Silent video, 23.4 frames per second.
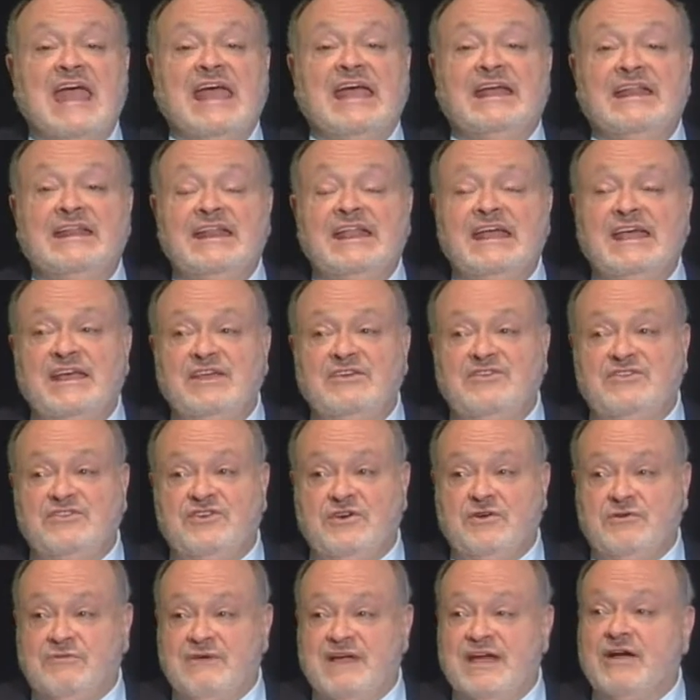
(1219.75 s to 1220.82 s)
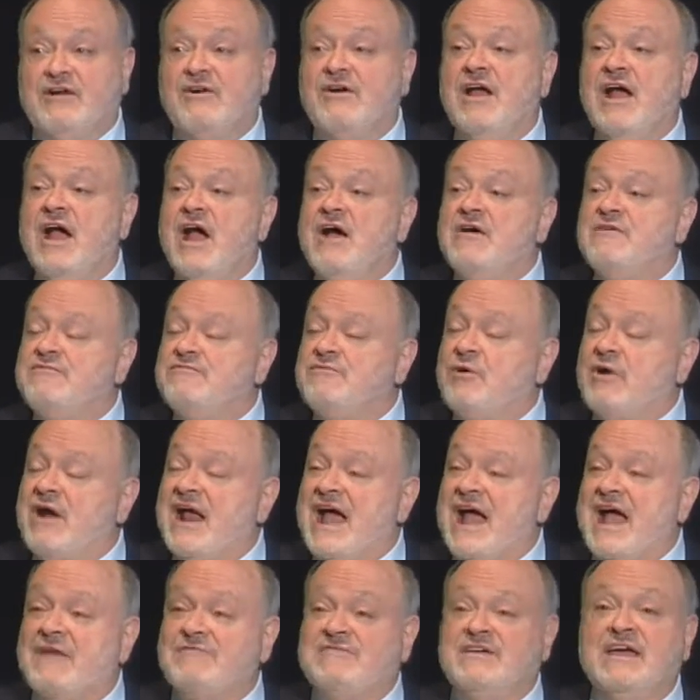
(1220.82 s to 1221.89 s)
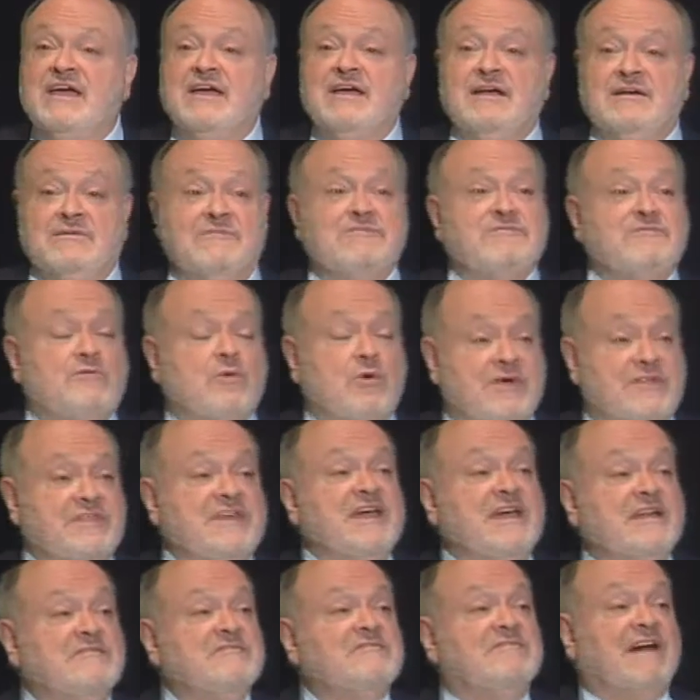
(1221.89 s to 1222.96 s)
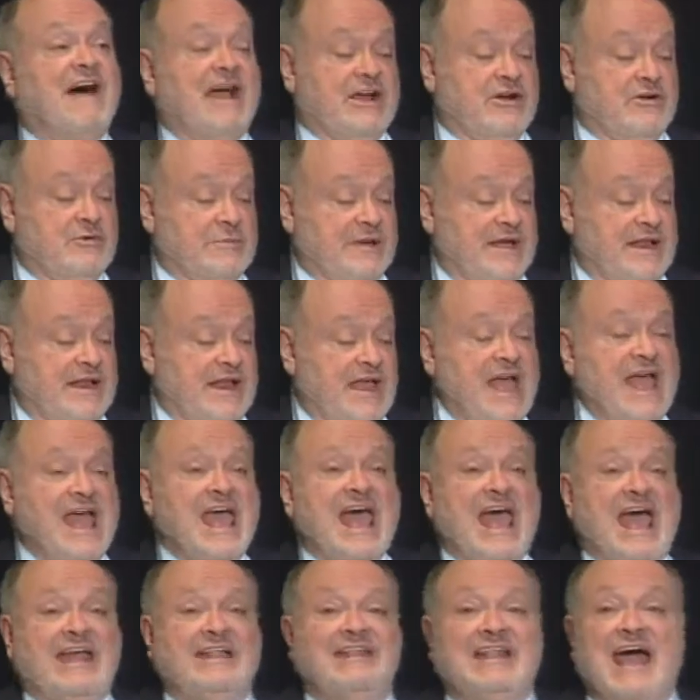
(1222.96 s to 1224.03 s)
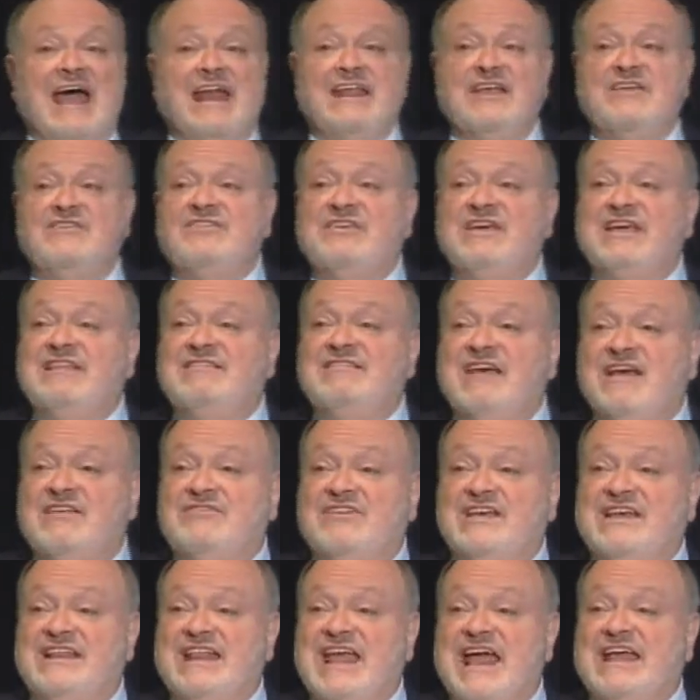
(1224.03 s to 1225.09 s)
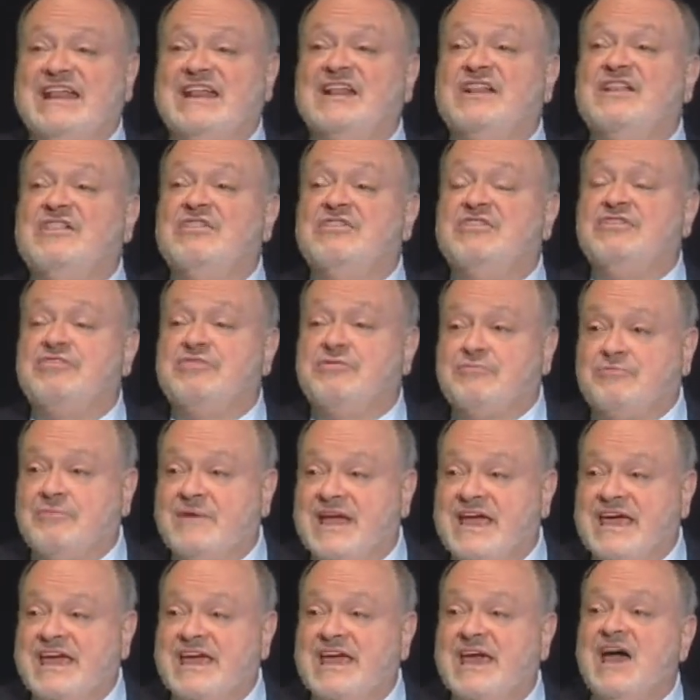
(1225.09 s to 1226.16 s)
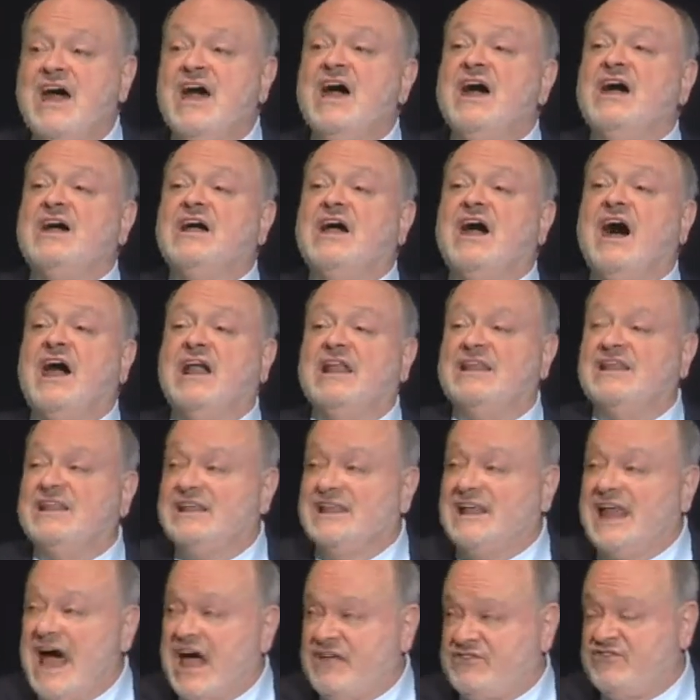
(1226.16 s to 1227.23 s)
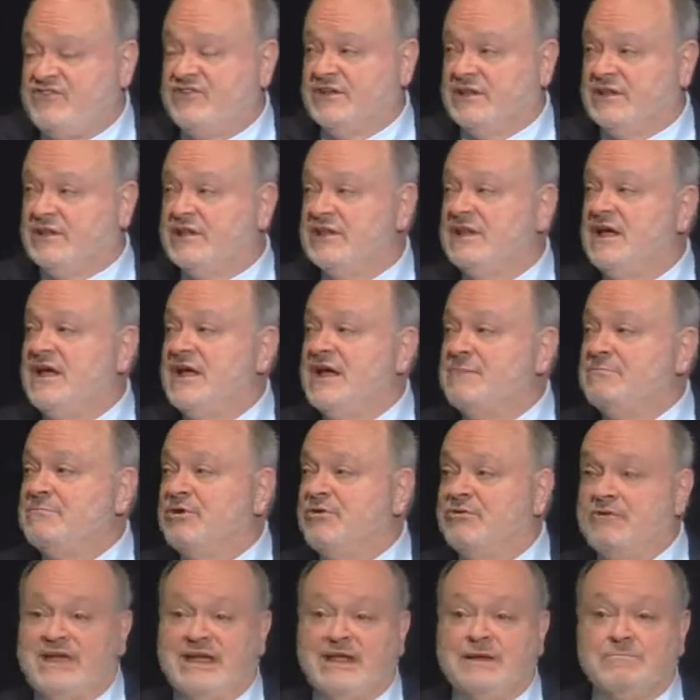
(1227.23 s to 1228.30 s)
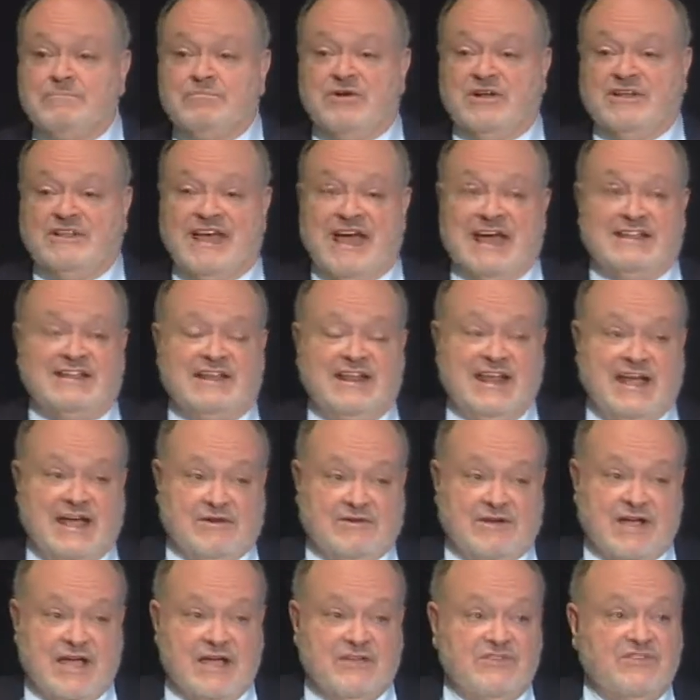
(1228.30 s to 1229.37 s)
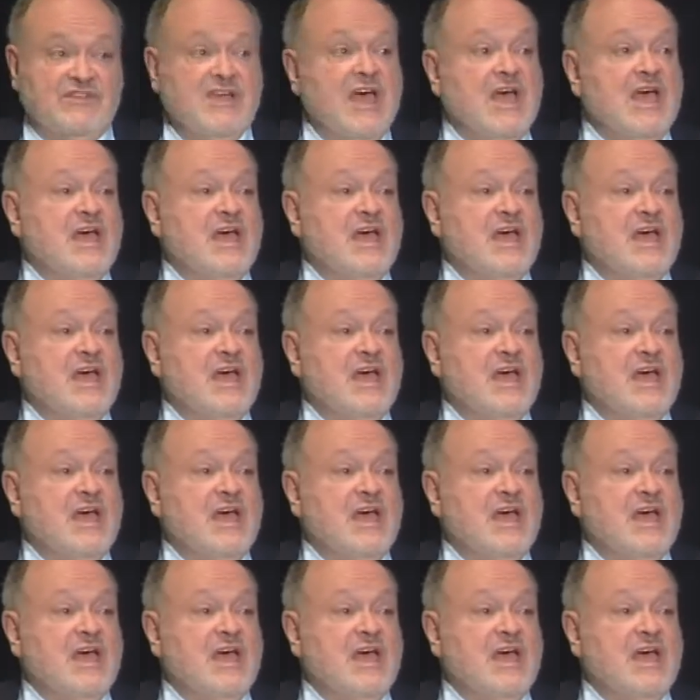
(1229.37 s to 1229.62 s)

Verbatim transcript: in his career for having for the environment. And that is he designated three colossal marine protected areas.